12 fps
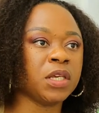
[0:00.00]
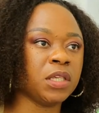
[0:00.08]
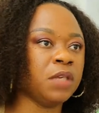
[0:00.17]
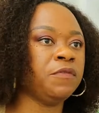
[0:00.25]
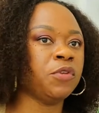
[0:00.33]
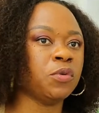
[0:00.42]

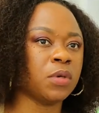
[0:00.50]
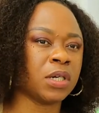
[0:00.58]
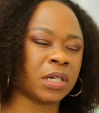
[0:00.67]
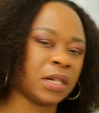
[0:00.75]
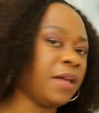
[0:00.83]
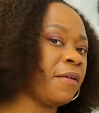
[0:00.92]
give you a
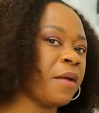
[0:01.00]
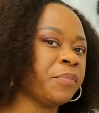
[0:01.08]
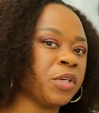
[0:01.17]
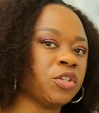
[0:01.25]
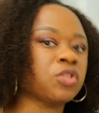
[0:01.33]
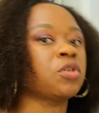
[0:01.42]
clearer
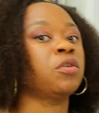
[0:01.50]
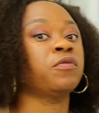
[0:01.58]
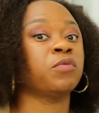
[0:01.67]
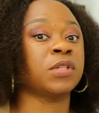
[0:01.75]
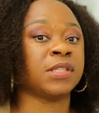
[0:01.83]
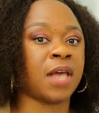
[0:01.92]
picture
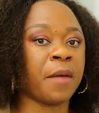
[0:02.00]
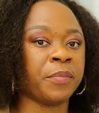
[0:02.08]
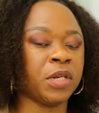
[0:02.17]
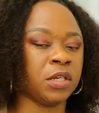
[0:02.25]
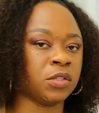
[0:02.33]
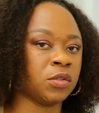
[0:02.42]
of what's happening.